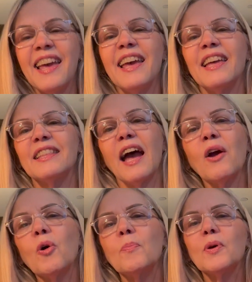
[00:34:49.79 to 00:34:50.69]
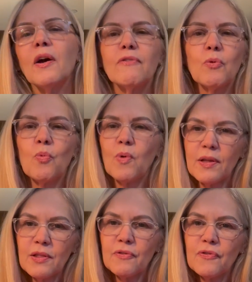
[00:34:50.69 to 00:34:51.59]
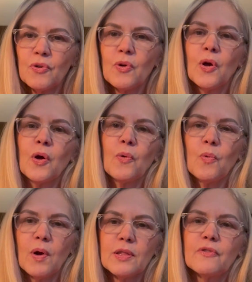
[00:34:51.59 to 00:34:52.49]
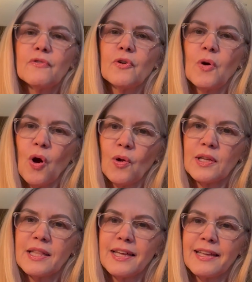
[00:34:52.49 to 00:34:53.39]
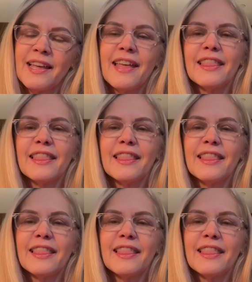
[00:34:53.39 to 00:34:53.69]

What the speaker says: And I hope you have a wonderful holiday.